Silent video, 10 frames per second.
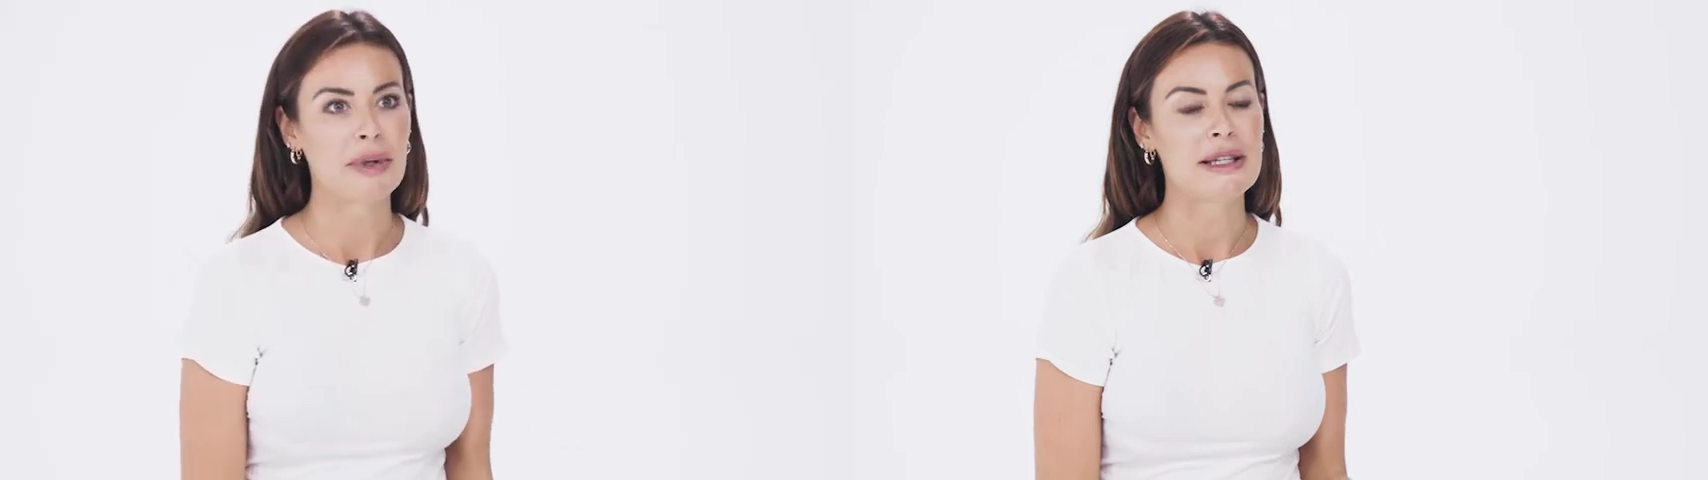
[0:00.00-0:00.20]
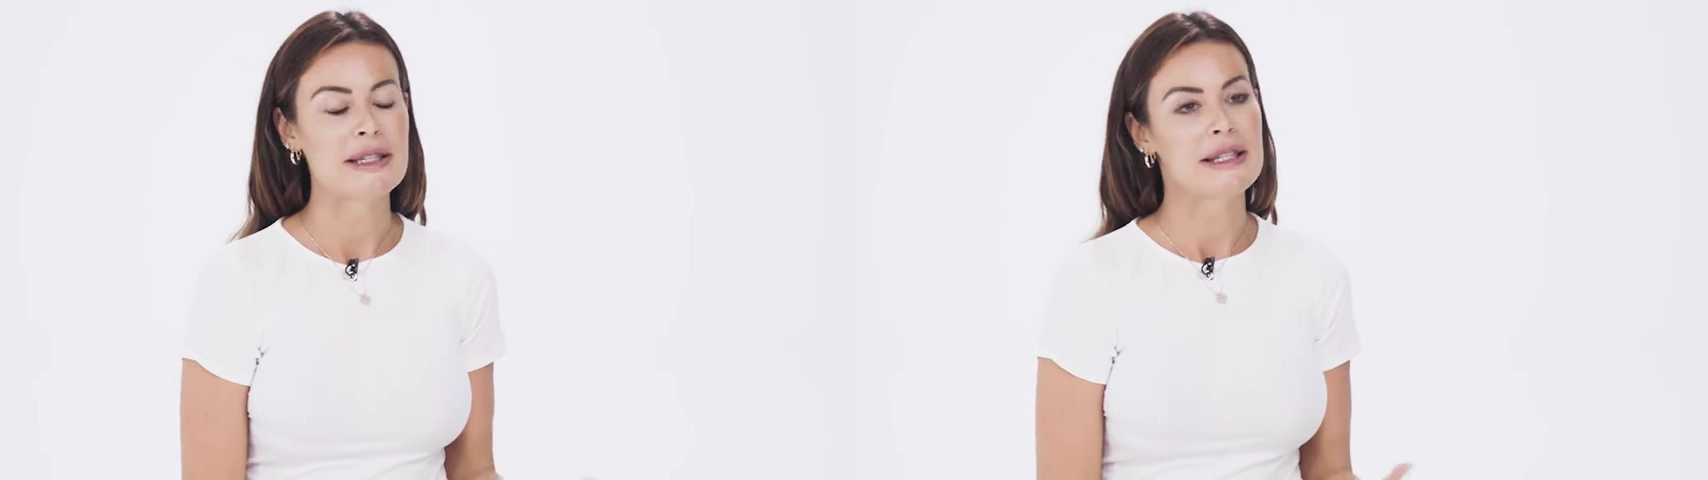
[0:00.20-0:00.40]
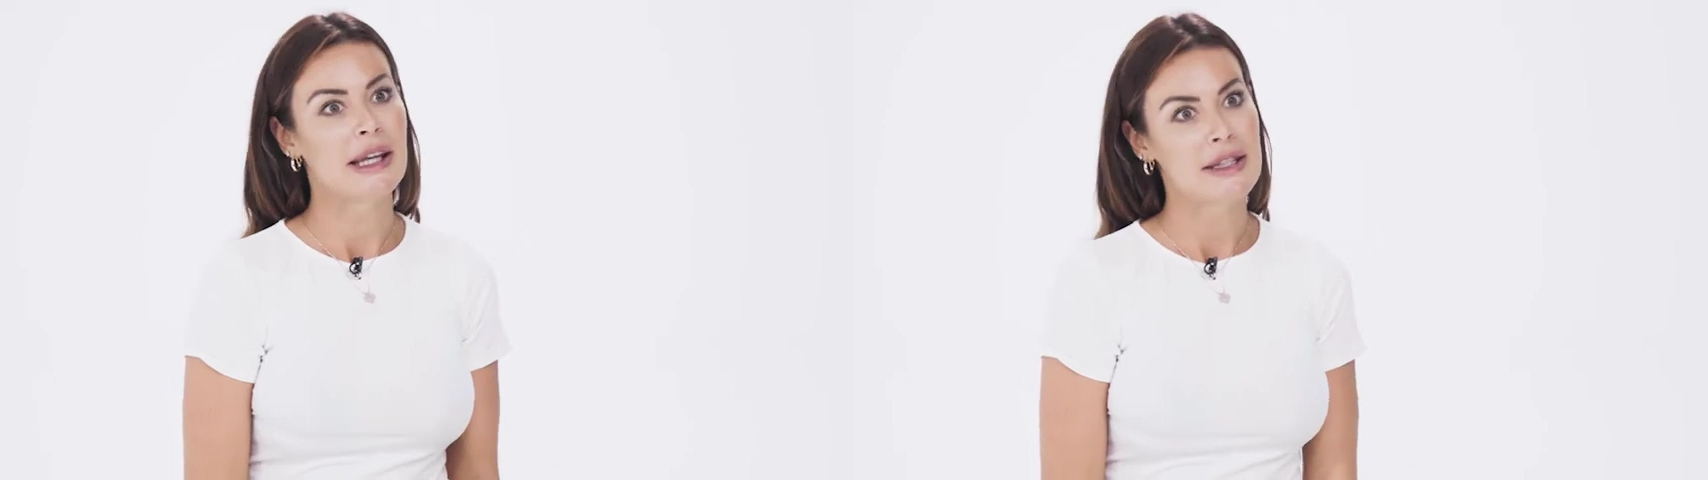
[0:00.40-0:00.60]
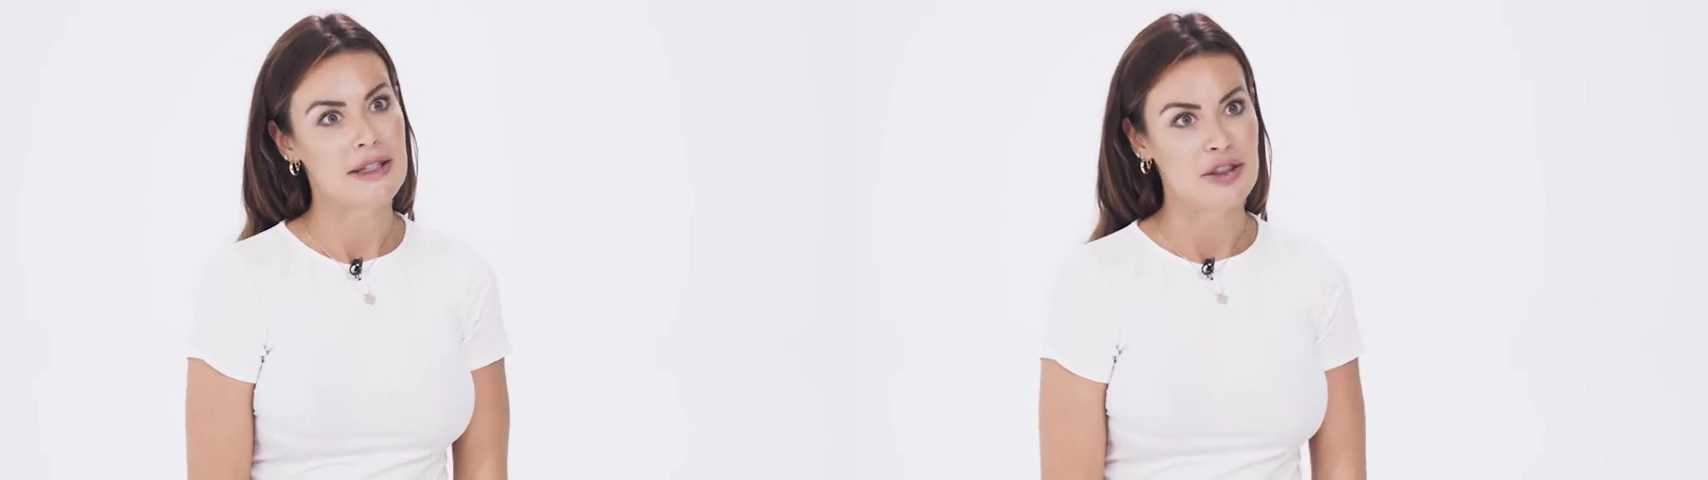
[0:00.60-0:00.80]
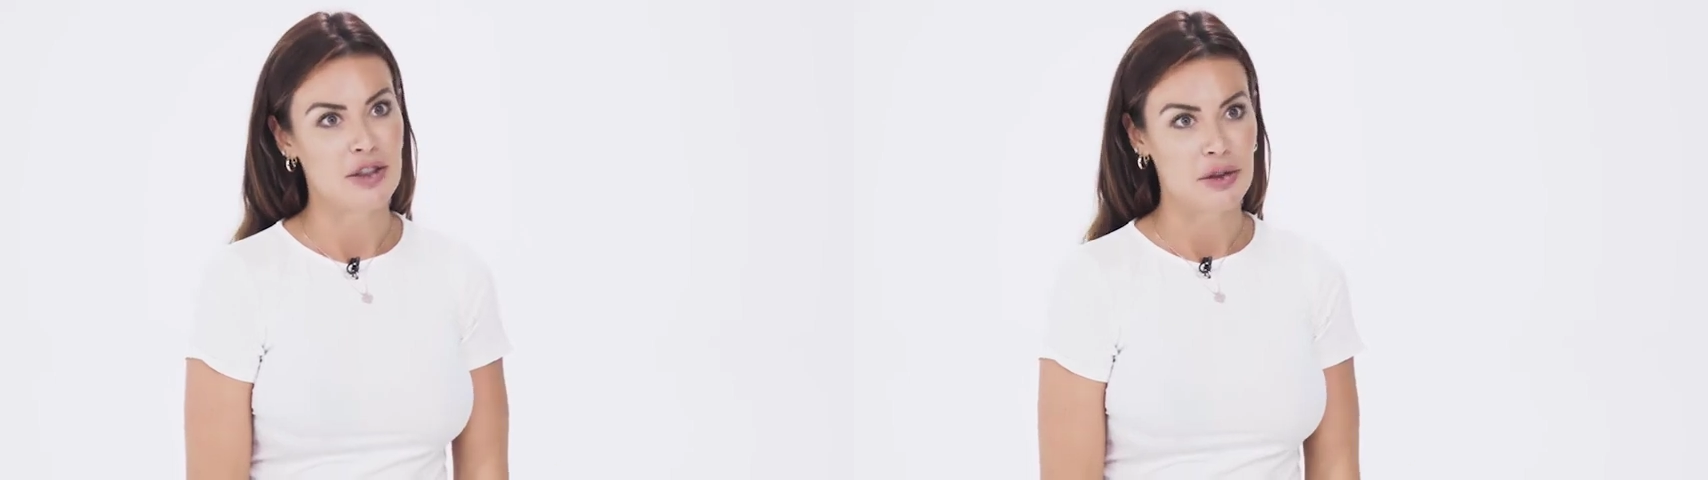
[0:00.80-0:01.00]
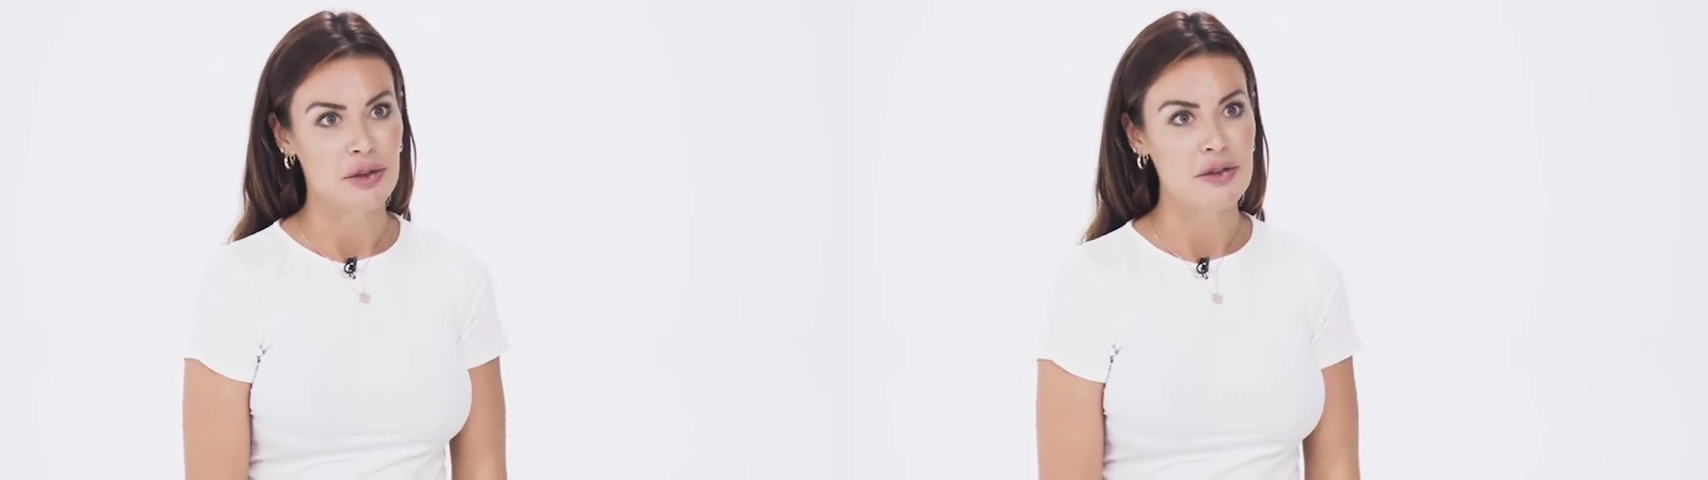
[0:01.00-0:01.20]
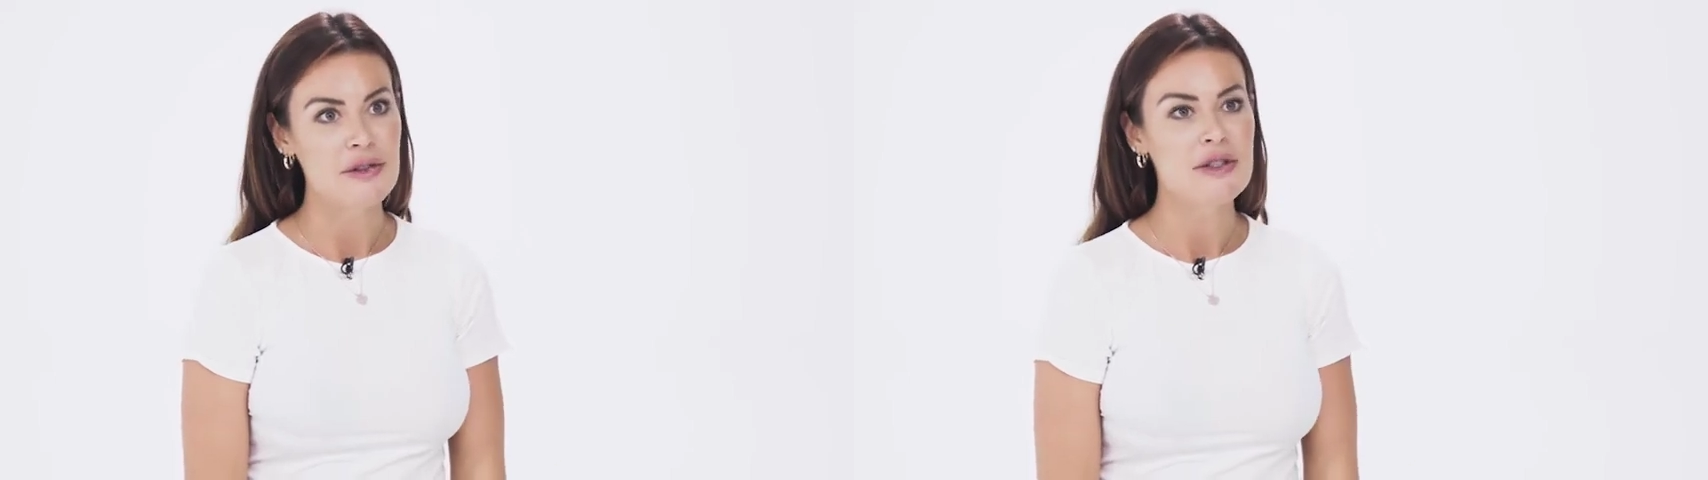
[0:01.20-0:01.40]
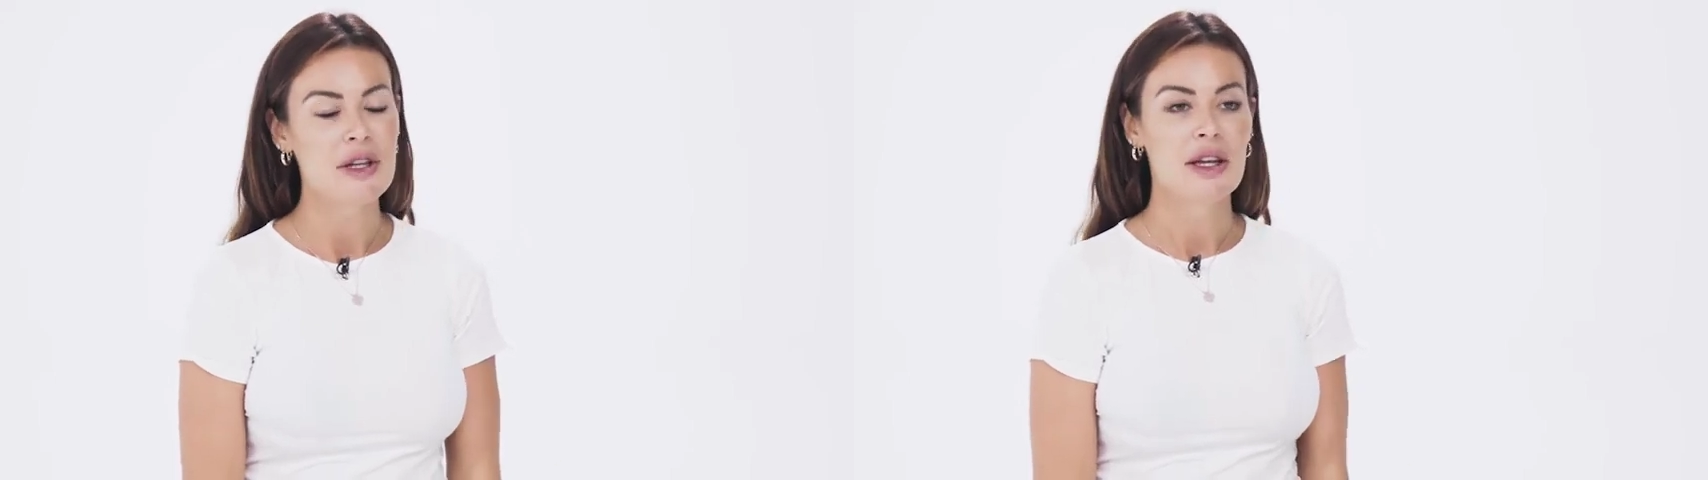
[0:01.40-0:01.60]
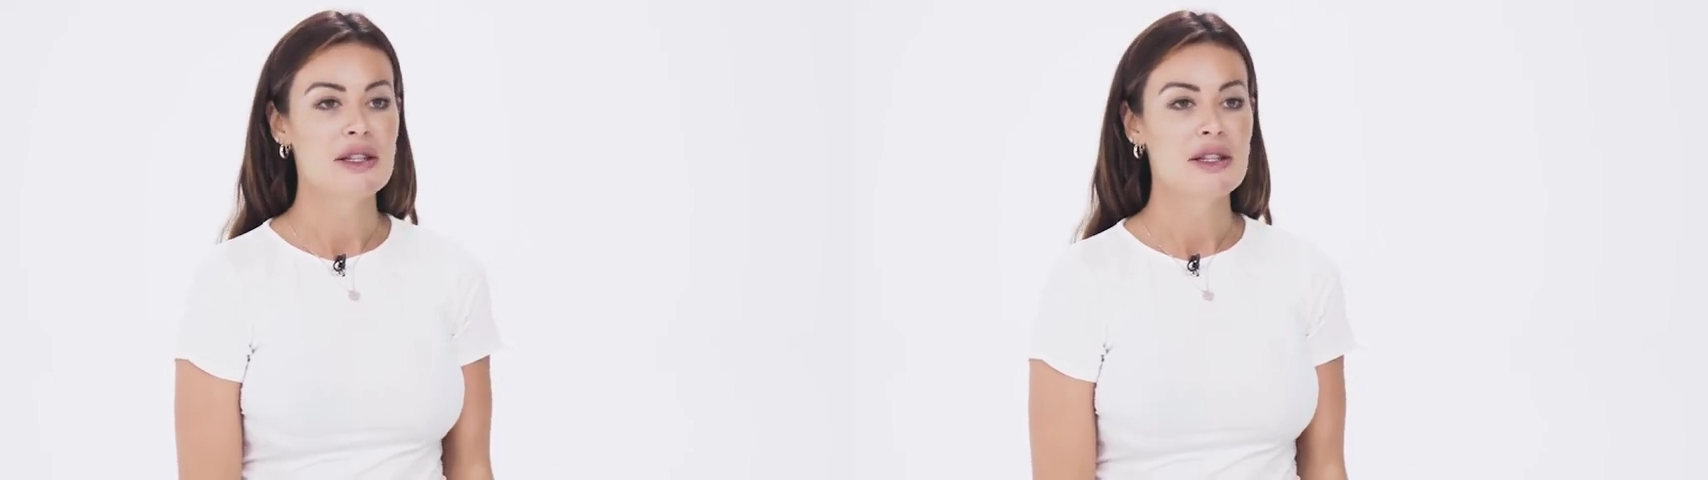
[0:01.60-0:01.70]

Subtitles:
because it's easy to use.